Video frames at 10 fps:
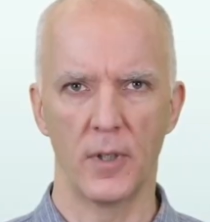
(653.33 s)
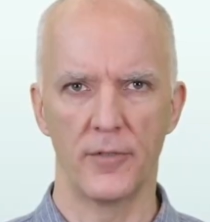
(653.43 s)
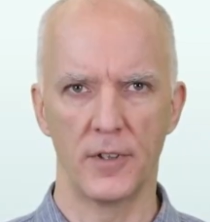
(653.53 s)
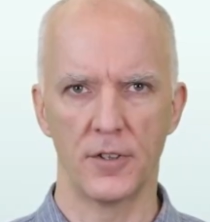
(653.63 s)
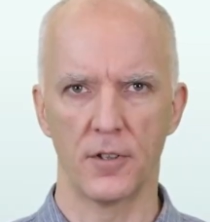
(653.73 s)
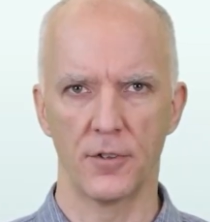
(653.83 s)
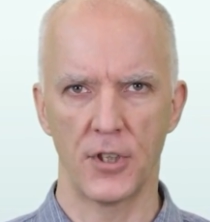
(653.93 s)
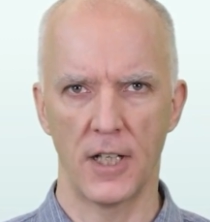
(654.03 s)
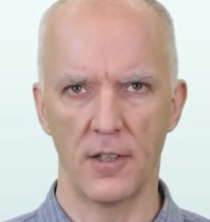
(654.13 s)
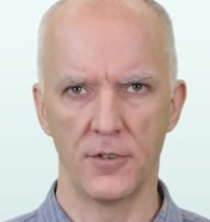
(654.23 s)
who have additional
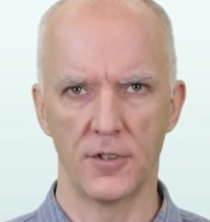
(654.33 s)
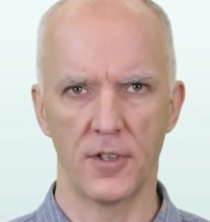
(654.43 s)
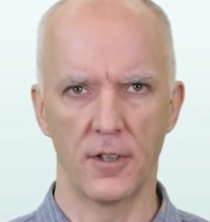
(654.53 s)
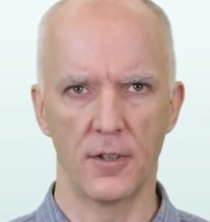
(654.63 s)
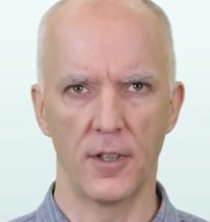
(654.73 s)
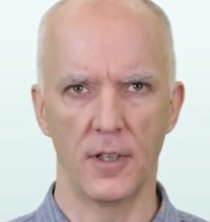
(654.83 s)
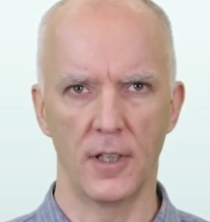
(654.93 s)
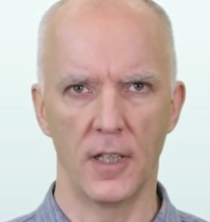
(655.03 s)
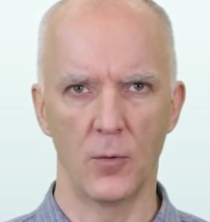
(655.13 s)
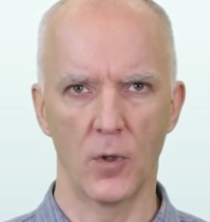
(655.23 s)
challenges in
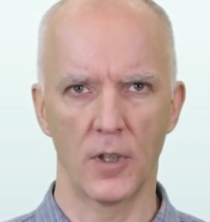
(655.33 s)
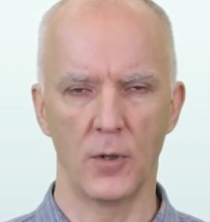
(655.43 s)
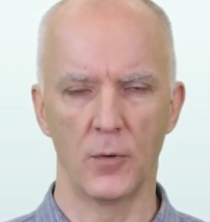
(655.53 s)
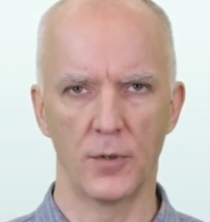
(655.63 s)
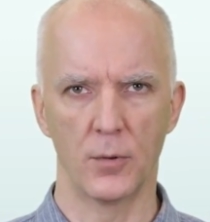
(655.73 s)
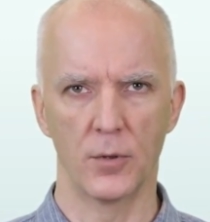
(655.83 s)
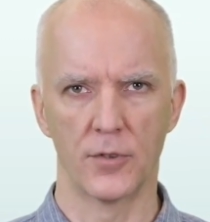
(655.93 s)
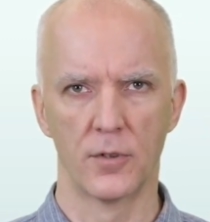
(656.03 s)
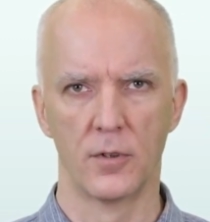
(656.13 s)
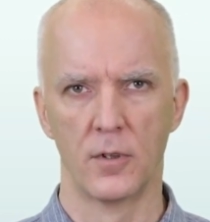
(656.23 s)
learning and working with
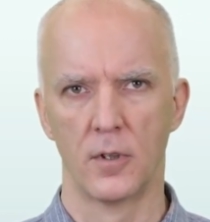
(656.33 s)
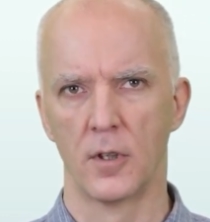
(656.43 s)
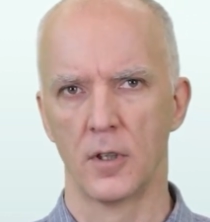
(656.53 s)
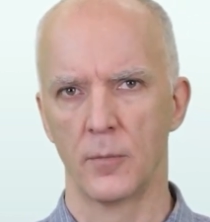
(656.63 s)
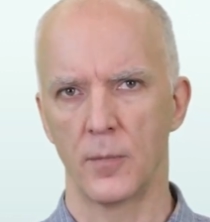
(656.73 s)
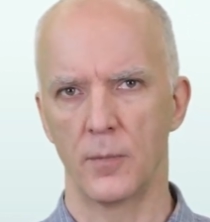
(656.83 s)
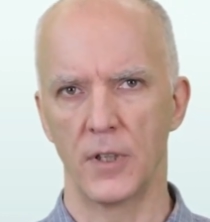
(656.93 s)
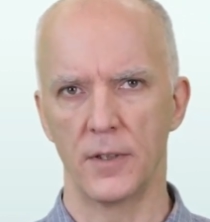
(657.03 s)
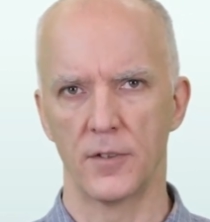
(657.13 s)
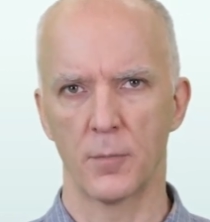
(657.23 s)
tools.
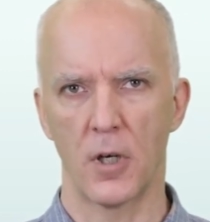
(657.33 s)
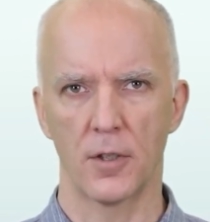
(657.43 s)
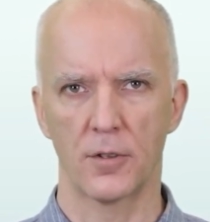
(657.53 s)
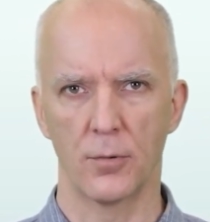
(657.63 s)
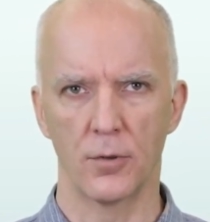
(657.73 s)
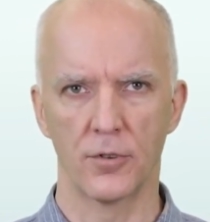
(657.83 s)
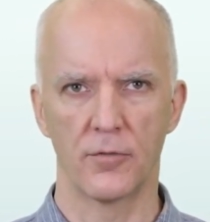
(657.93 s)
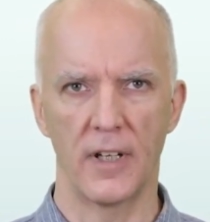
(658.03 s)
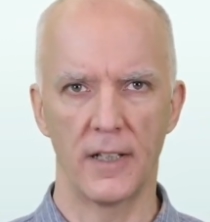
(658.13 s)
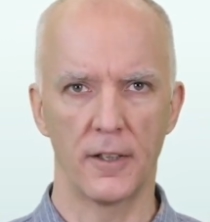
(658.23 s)
But smarter tools
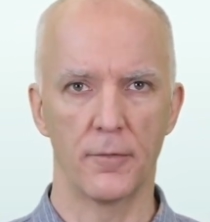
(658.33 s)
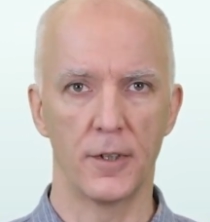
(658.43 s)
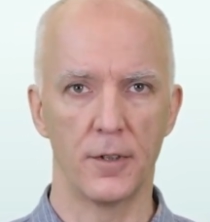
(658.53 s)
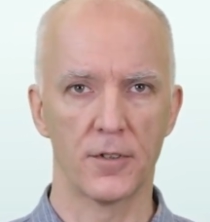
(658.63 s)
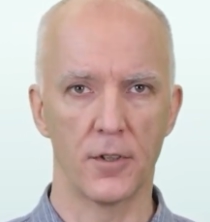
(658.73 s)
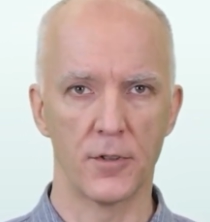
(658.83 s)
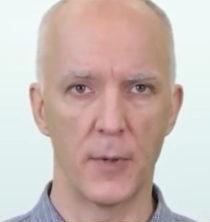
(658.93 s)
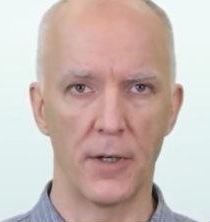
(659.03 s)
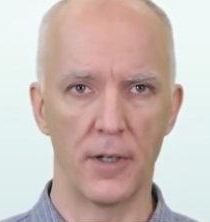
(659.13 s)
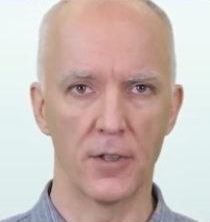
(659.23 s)
greatly reduce those
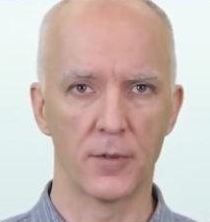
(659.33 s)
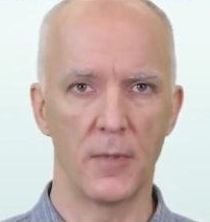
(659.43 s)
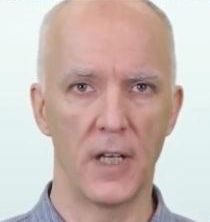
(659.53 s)
barriers,